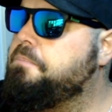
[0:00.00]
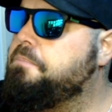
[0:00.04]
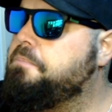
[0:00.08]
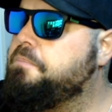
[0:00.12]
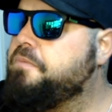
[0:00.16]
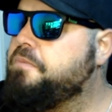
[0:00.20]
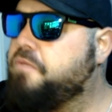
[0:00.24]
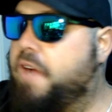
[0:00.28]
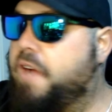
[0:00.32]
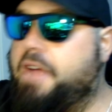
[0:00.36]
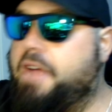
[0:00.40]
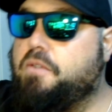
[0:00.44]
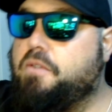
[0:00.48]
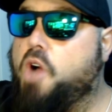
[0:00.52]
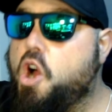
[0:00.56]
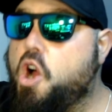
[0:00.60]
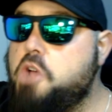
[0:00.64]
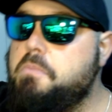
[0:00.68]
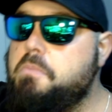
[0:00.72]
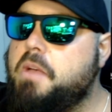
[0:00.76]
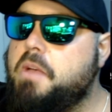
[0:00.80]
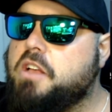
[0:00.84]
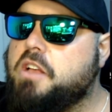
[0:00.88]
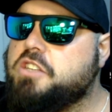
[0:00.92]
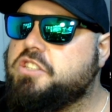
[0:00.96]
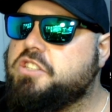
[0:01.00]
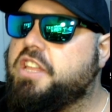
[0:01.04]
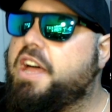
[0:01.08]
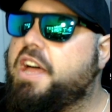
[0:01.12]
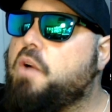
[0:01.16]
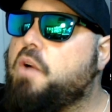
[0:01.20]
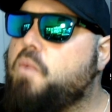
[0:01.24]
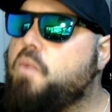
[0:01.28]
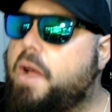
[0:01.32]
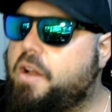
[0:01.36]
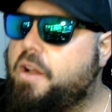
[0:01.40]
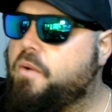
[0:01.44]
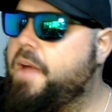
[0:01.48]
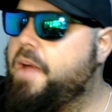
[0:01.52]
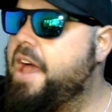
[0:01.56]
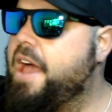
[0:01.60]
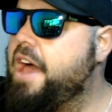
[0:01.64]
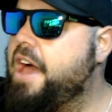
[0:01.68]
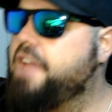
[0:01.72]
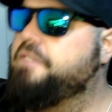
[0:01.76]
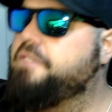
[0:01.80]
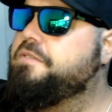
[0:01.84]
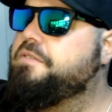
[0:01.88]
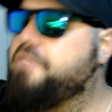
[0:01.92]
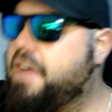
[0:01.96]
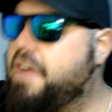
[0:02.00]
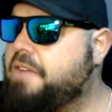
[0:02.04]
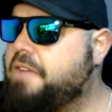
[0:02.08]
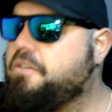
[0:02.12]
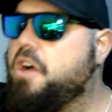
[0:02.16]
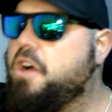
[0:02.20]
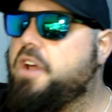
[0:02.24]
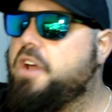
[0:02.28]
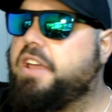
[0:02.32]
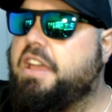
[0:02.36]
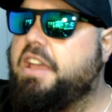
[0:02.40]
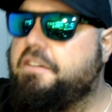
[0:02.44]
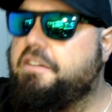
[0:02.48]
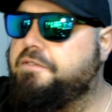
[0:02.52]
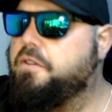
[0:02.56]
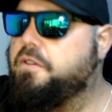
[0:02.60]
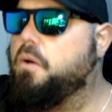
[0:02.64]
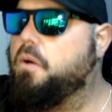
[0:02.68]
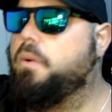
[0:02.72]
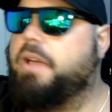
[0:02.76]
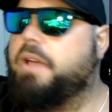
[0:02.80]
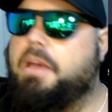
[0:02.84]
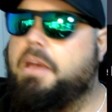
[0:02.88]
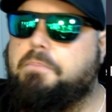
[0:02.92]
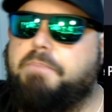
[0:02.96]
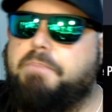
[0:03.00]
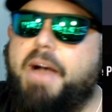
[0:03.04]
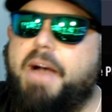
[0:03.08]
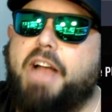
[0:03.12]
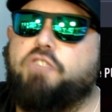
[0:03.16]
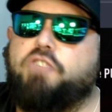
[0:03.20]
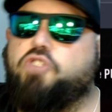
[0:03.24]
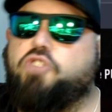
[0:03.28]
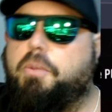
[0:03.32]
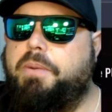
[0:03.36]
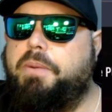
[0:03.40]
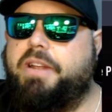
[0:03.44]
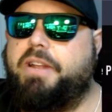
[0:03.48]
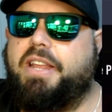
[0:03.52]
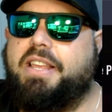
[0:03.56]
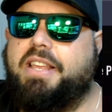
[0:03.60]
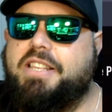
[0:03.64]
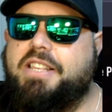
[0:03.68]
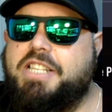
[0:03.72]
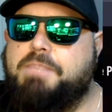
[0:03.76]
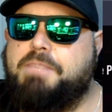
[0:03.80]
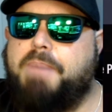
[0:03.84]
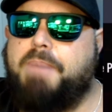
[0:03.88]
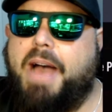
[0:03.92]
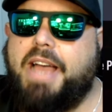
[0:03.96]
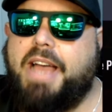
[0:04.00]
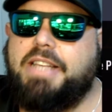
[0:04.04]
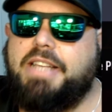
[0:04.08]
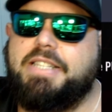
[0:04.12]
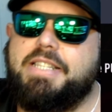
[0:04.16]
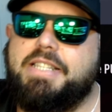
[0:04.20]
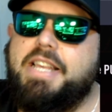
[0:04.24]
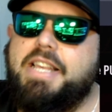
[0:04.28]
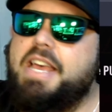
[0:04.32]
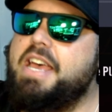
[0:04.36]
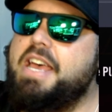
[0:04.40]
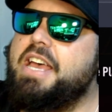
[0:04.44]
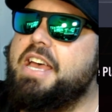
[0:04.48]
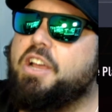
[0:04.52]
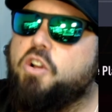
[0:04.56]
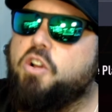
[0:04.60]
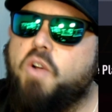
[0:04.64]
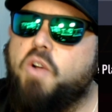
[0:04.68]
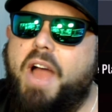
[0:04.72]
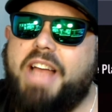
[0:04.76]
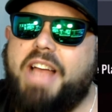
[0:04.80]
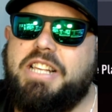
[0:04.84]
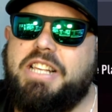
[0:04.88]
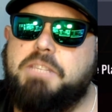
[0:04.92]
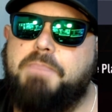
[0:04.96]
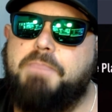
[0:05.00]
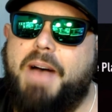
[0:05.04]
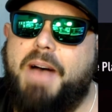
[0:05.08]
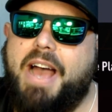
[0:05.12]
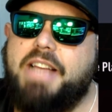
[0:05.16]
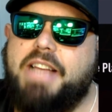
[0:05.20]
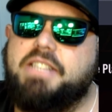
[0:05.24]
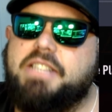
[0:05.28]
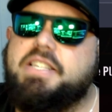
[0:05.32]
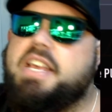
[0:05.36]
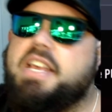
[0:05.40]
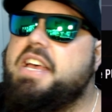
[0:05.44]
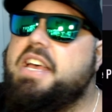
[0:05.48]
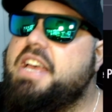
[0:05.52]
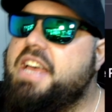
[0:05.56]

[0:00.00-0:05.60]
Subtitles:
free roam. So they'll run around, free roam, get forward, get back, drop into space, create space,